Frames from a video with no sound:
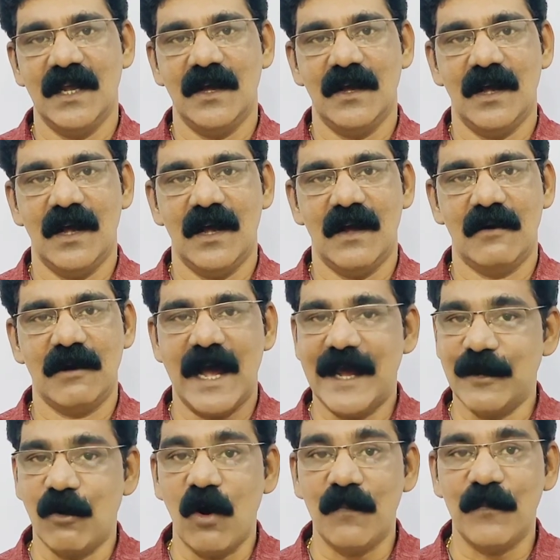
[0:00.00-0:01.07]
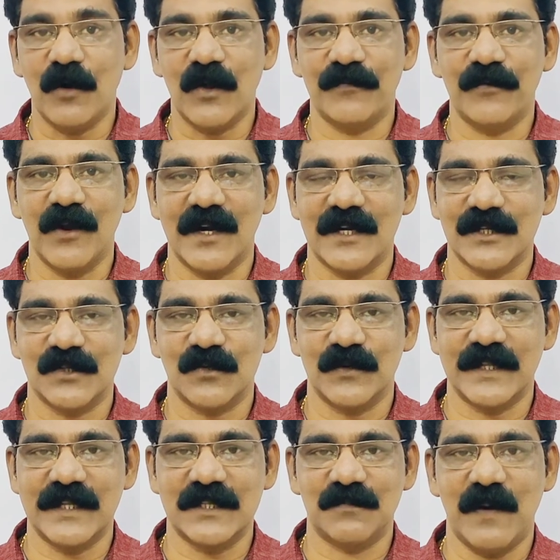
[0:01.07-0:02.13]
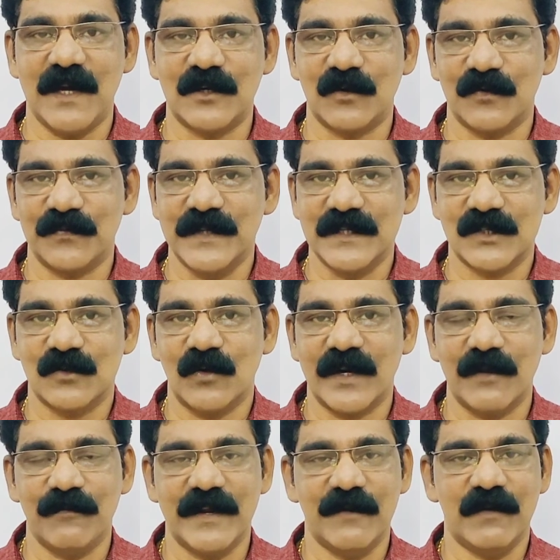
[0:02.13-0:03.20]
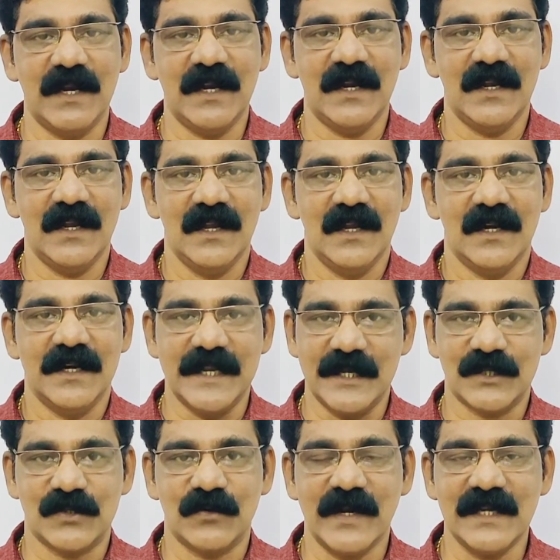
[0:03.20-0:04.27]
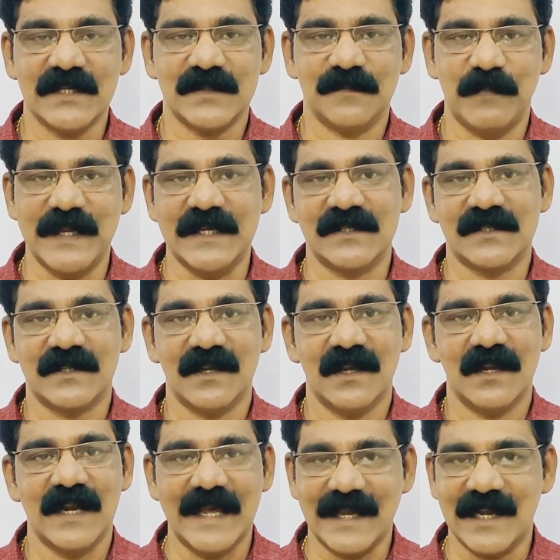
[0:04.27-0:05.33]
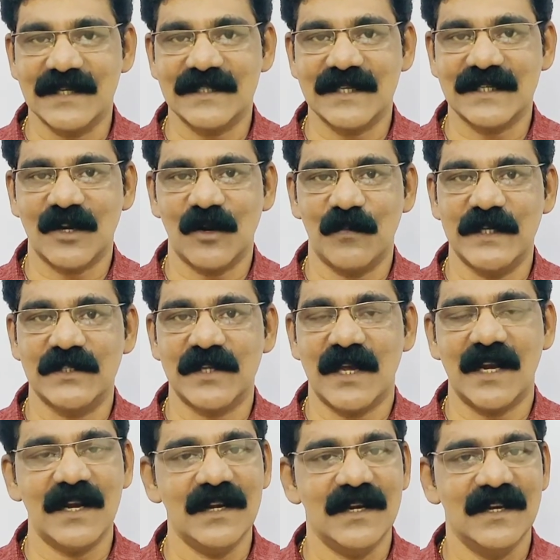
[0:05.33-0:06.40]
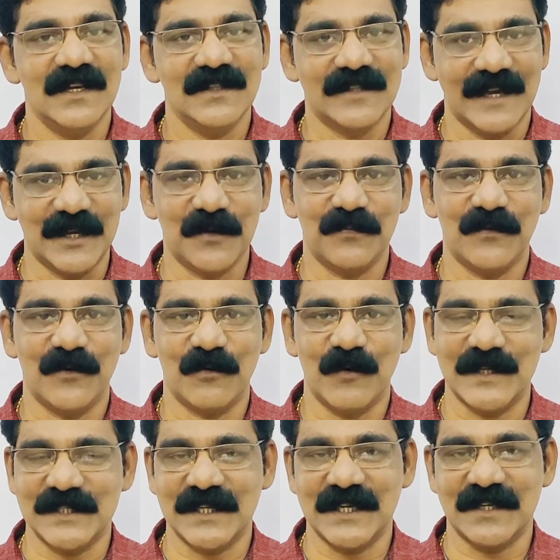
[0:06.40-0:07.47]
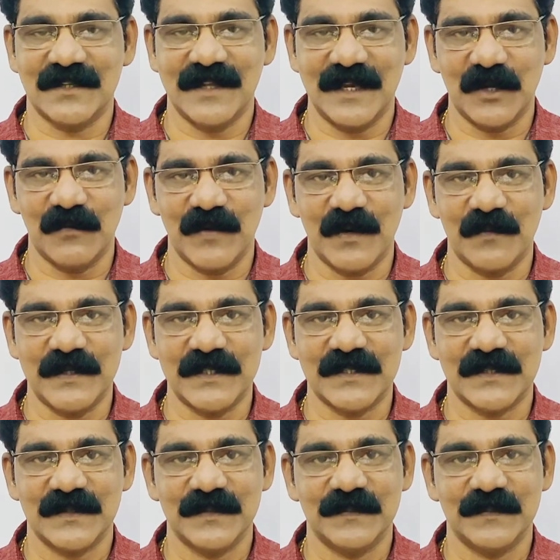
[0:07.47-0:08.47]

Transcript: I hope all of you understood this part of the story very well. Dear students, please like and subscribe my channel. Thank you for watching it. Thank you very much.